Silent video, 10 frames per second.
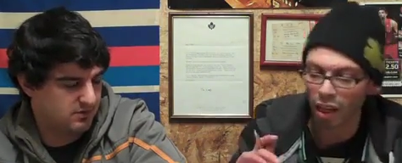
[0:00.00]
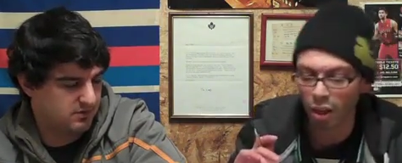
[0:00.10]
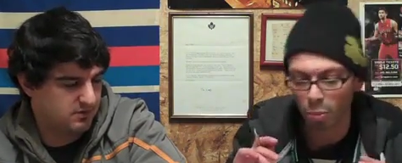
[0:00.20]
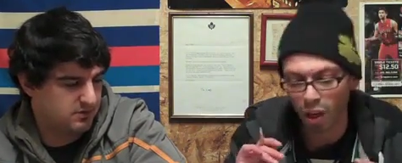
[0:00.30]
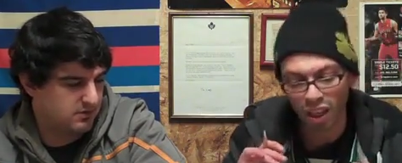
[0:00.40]

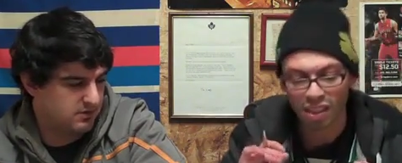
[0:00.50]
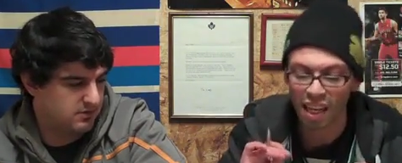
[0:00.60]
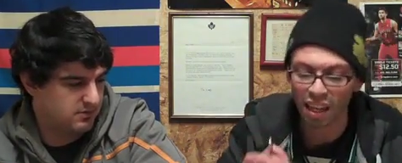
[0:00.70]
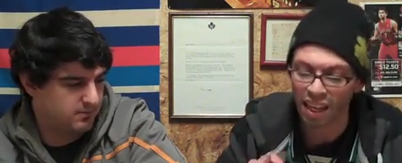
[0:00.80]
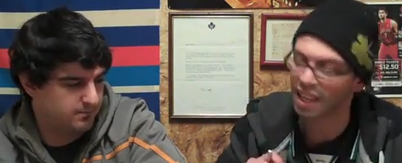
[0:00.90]
Speaker 1: hear, bud. Because I
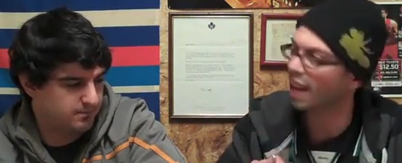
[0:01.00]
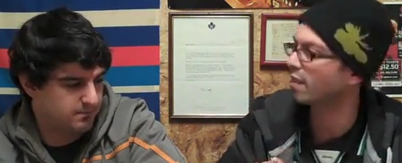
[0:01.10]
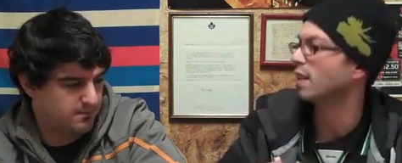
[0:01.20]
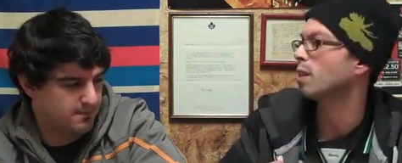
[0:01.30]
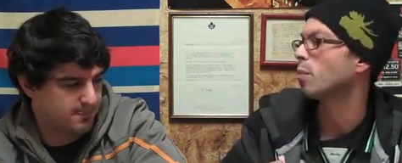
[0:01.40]
like that
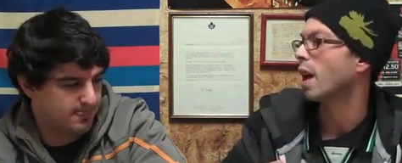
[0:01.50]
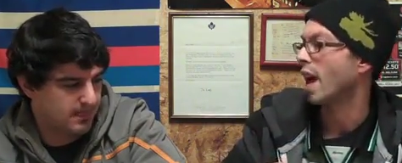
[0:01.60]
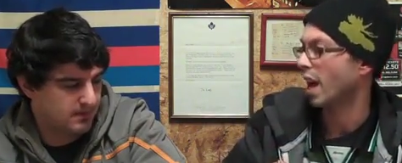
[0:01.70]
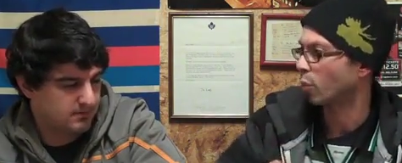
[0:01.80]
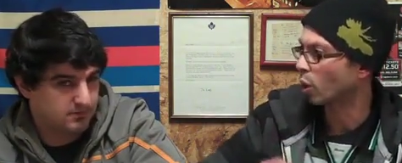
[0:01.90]
team,
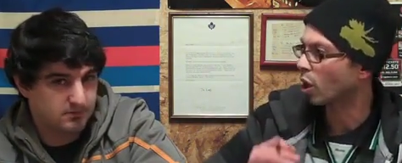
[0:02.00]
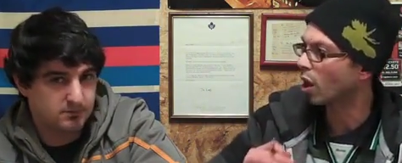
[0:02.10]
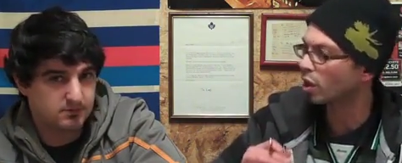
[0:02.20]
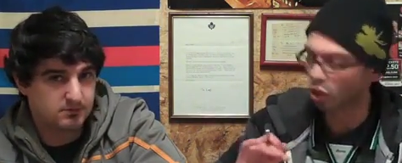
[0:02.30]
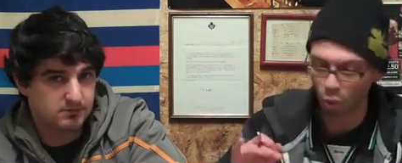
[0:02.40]
and
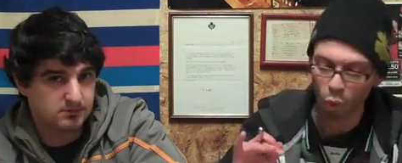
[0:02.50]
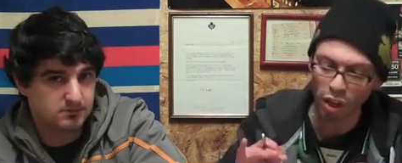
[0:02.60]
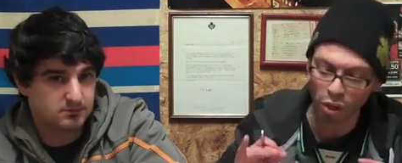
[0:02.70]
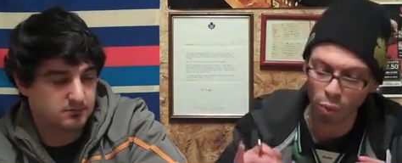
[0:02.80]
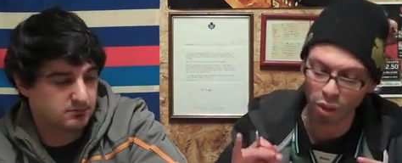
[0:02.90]
regardless of what
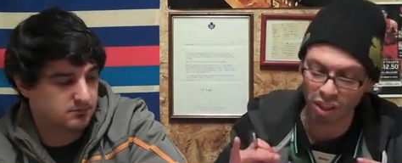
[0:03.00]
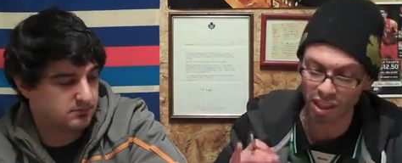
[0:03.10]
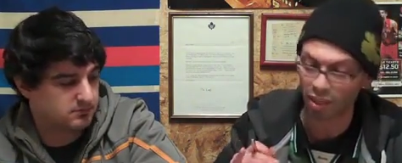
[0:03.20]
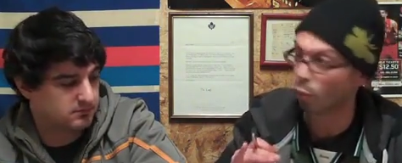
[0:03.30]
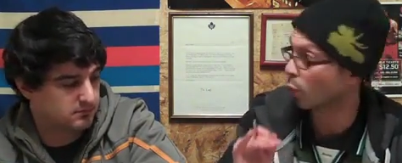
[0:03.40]
you were
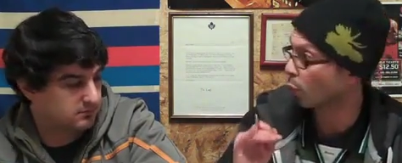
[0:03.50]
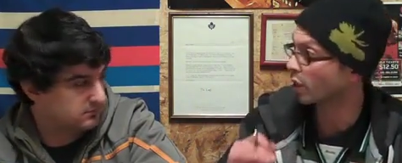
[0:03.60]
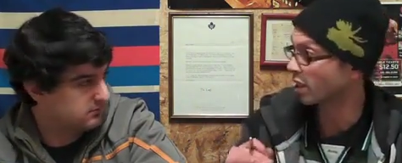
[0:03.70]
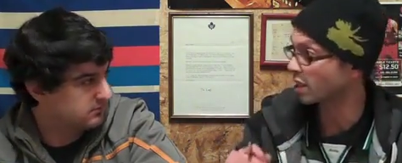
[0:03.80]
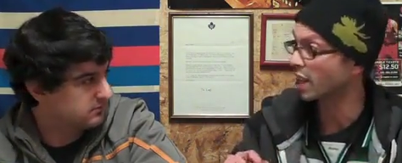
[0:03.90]
were
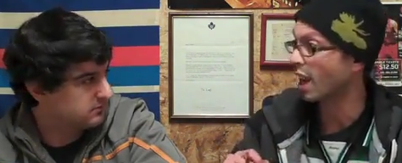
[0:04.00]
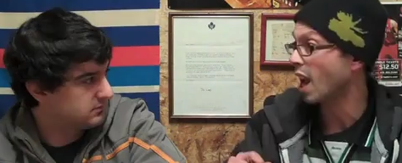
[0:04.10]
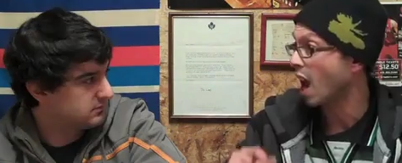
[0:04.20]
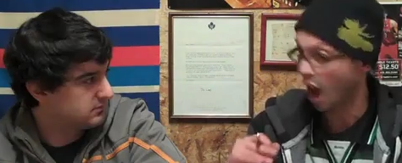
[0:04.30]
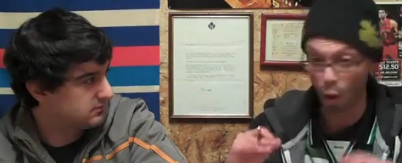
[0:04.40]
to say,
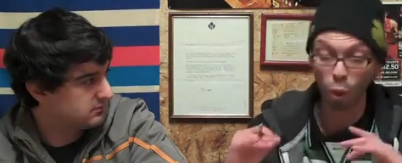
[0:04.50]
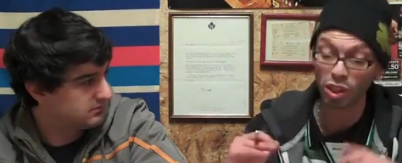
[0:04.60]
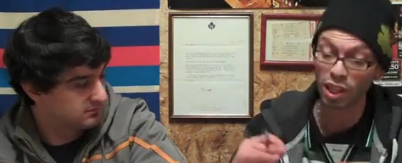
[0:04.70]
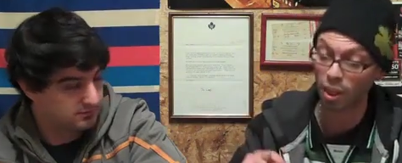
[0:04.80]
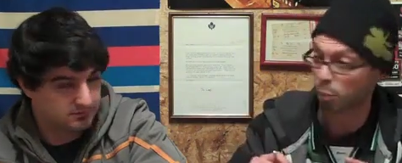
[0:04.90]
I was
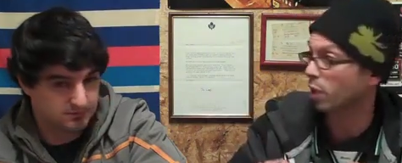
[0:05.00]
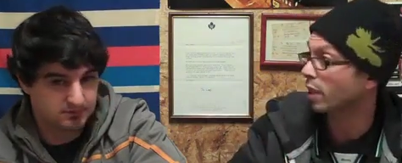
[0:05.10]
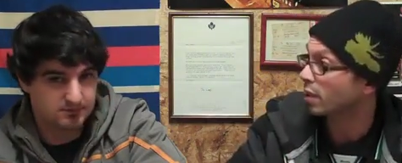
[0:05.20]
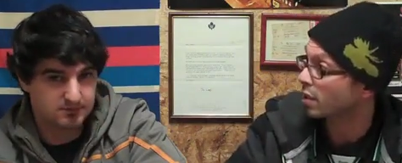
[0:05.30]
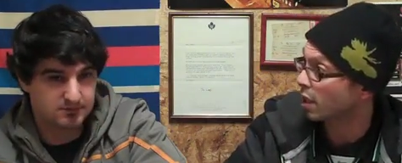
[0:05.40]
gonna play
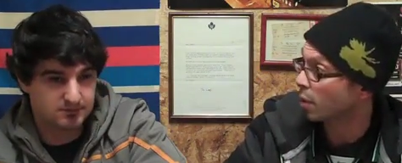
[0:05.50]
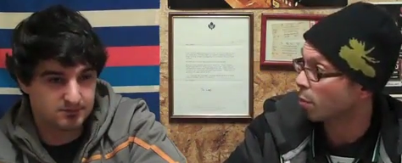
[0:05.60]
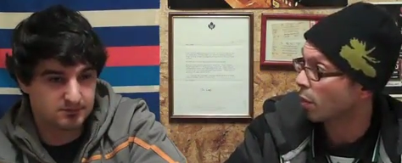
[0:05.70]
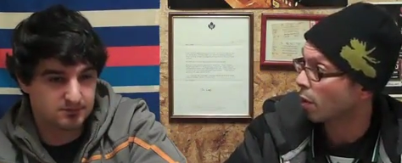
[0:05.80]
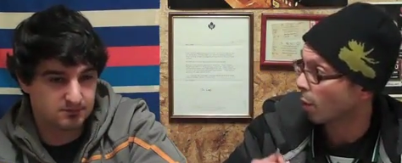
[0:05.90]
this team,
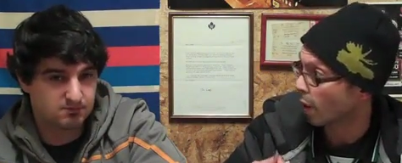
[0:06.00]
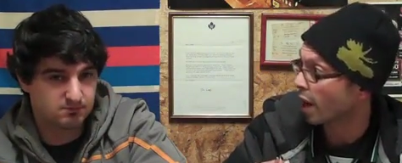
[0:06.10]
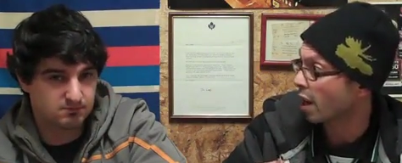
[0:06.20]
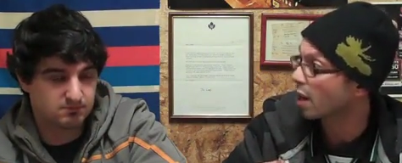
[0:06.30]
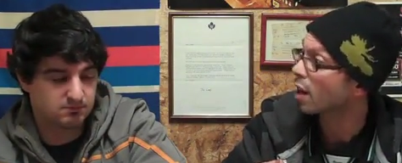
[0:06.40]

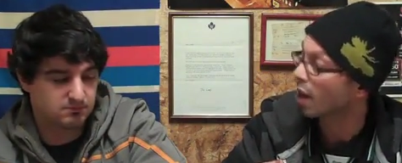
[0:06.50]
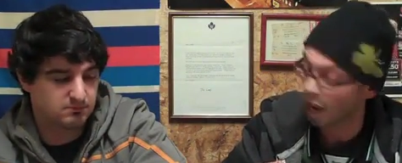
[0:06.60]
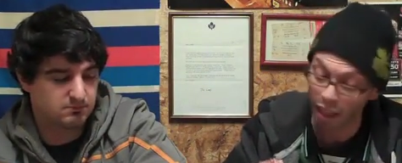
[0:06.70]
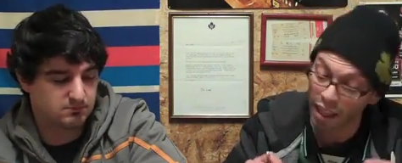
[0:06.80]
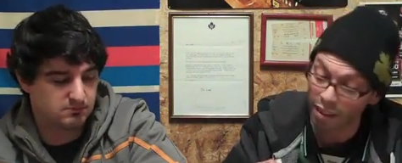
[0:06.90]
Speaker 2: right? I
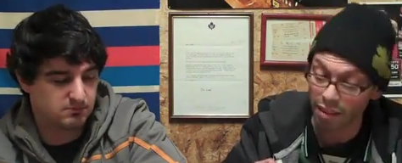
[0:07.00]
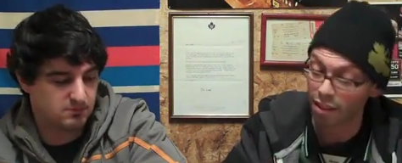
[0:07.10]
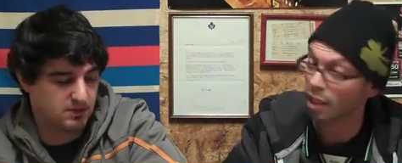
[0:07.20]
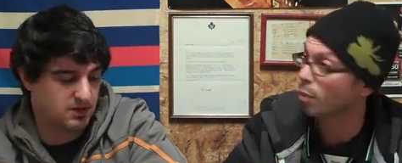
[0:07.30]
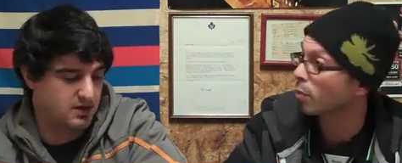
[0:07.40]
like this
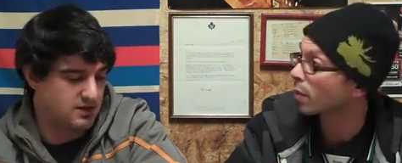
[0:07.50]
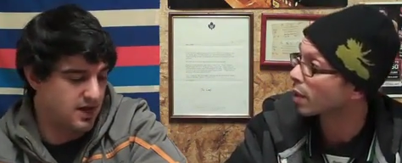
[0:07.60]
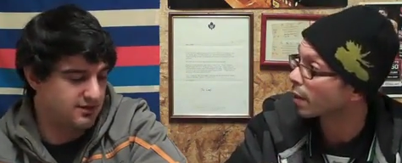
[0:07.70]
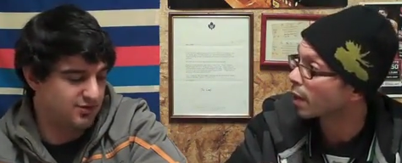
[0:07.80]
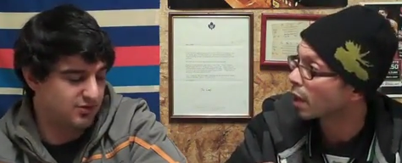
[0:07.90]
team. I
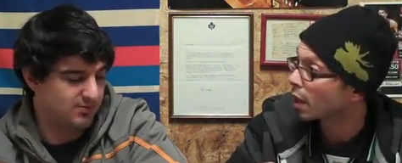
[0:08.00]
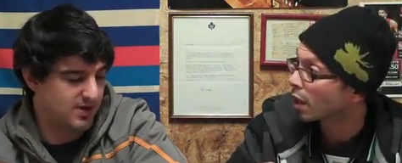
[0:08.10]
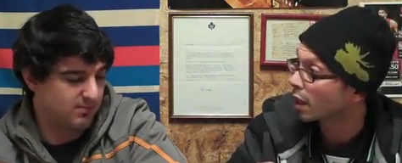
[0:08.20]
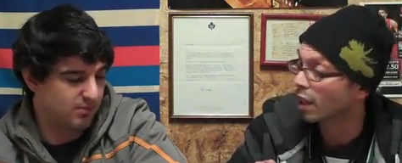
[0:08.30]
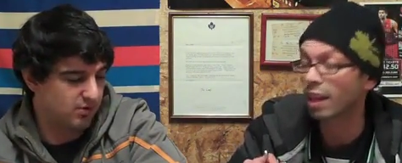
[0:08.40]
don't know what they'll be
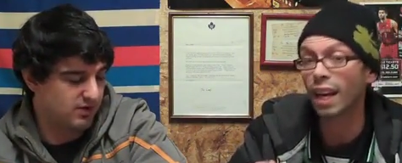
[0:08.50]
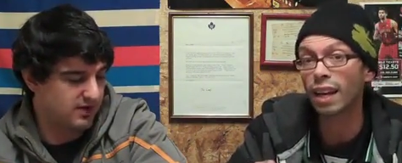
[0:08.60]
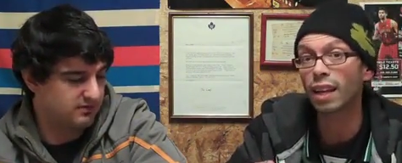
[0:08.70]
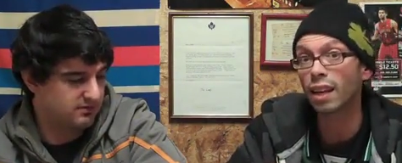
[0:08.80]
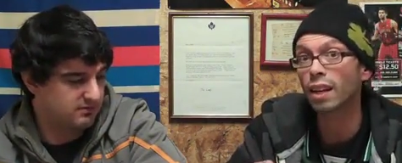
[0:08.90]
on
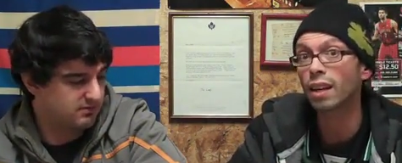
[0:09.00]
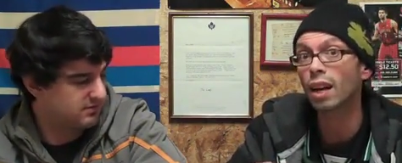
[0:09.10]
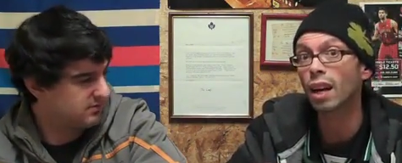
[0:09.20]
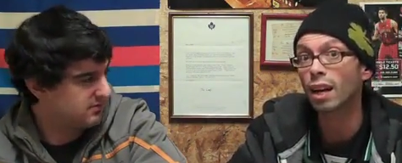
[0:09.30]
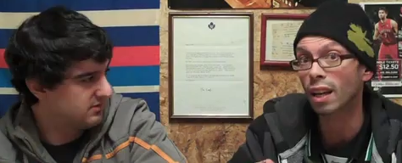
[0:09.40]
Canadian
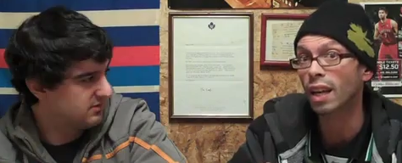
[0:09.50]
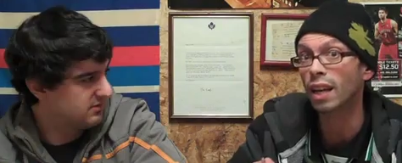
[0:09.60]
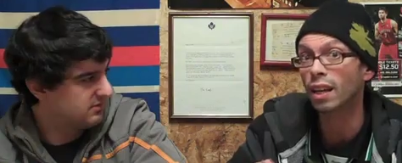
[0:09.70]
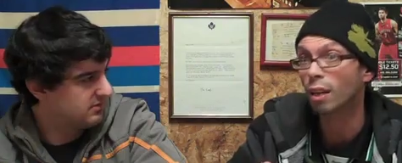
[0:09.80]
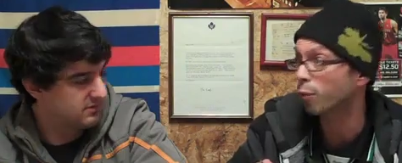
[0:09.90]
Speaker 1: uh,
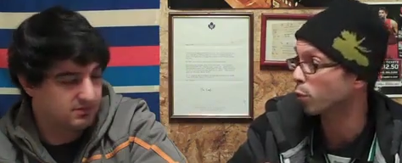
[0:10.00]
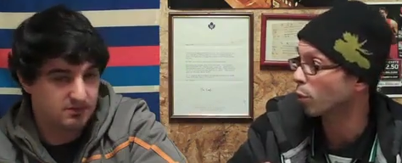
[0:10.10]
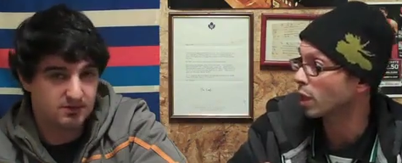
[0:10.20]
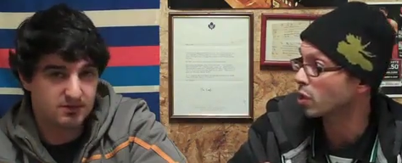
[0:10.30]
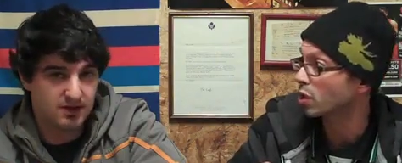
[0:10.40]
Canadian
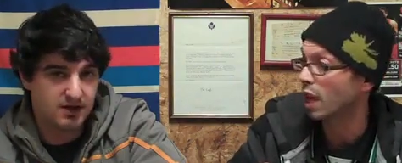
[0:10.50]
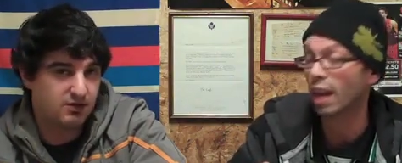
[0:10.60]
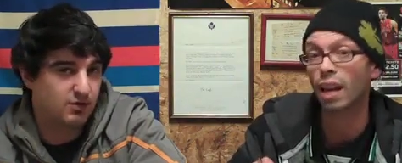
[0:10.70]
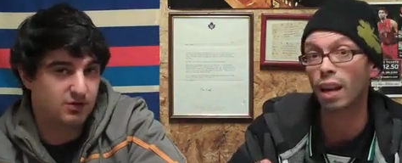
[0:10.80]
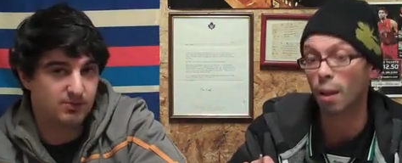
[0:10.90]
influence. I don't know
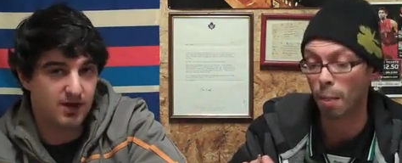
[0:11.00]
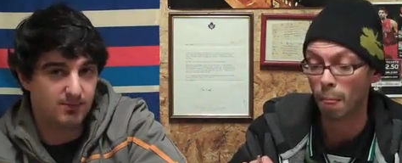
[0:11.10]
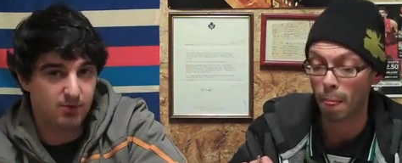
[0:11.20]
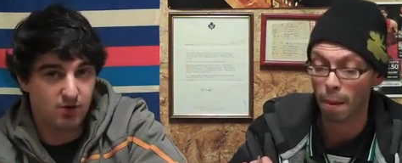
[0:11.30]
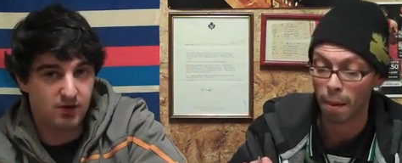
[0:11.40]
what they'll
Speaker 2: be on
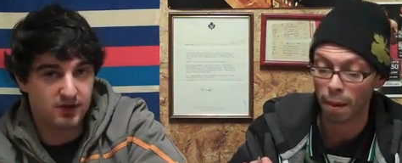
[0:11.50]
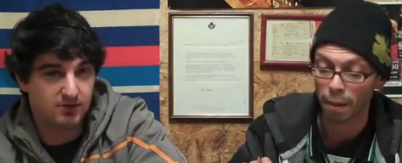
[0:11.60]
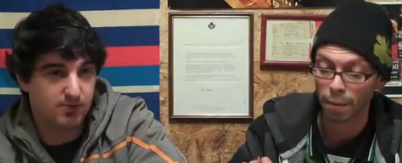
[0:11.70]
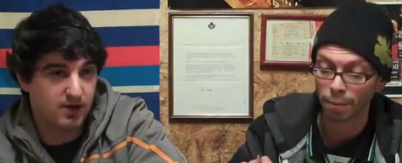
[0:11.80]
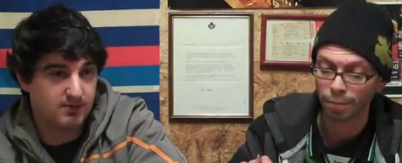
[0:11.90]
pro line. They'll probably